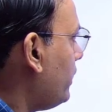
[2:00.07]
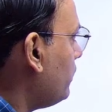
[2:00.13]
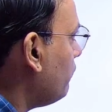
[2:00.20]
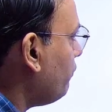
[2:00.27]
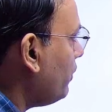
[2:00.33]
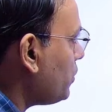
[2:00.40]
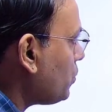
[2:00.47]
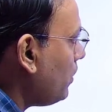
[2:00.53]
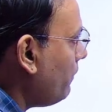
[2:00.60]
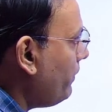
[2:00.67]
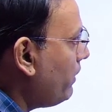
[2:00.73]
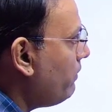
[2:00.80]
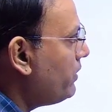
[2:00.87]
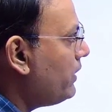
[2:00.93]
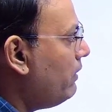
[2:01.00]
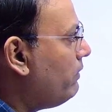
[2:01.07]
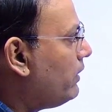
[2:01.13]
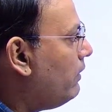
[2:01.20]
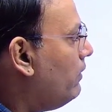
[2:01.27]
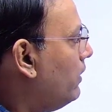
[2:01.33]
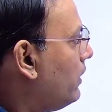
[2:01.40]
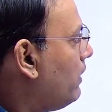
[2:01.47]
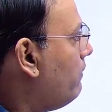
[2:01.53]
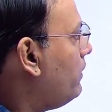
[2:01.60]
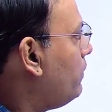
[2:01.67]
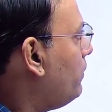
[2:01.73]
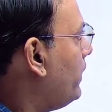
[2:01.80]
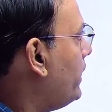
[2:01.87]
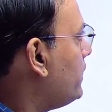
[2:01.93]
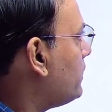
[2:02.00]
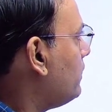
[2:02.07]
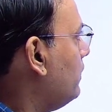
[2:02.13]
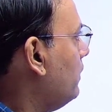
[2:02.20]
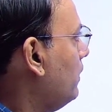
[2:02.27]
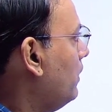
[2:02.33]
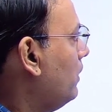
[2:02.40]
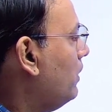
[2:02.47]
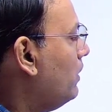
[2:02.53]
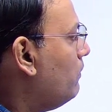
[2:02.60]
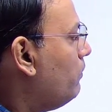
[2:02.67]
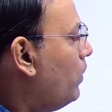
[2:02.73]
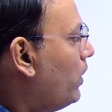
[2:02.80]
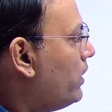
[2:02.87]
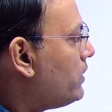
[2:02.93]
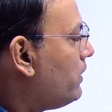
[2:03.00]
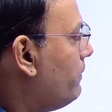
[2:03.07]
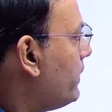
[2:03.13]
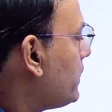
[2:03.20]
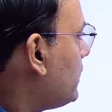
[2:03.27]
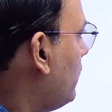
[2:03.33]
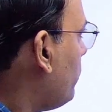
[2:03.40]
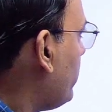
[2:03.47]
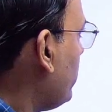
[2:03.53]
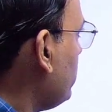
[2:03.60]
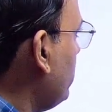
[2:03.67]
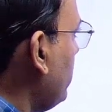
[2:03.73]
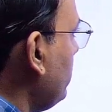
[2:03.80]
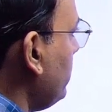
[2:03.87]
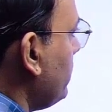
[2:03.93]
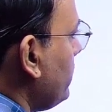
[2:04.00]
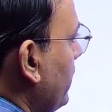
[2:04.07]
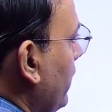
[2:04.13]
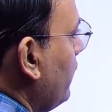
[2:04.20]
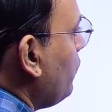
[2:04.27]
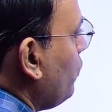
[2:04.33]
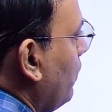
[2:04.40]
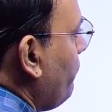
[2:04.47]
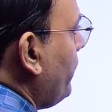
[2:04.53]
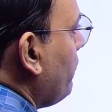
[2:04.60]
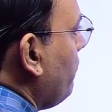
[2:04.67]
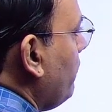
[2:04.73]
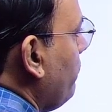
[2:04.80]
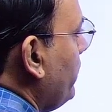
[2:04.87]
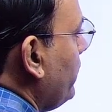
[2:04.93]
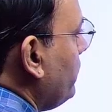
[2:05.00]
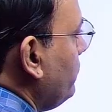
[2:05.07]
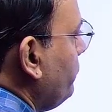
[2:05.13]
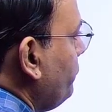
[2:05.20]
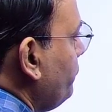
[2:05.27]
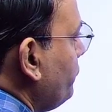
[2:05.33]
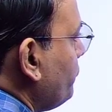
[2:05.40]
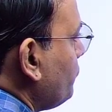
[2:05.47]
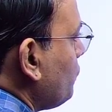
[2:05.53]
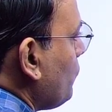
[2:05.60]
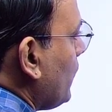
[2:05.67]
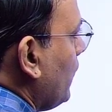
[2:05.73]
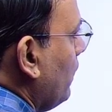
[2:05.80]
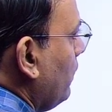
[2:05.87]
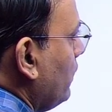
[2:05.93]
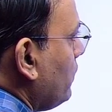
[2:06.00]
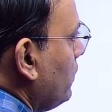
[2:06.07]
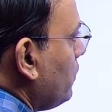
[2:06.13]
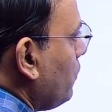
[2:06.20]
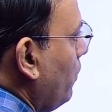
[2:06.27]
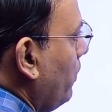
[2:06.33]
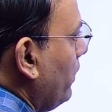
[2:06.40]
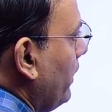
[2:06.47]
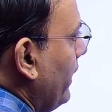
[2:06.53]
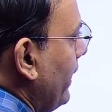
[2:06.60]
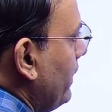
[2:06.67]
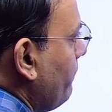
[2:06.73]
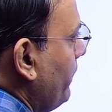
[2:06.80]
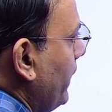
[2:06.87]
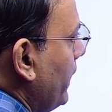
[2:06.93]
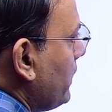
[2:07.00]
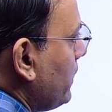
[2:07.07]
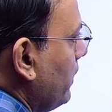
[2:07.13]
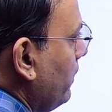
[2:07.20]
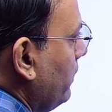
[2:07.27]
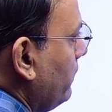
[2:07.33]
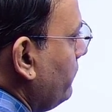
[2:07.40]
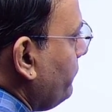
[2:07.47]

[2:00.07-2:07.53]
The first topic which I will cover today is policy based routing. Then the second topic will be, this is called IPSLA.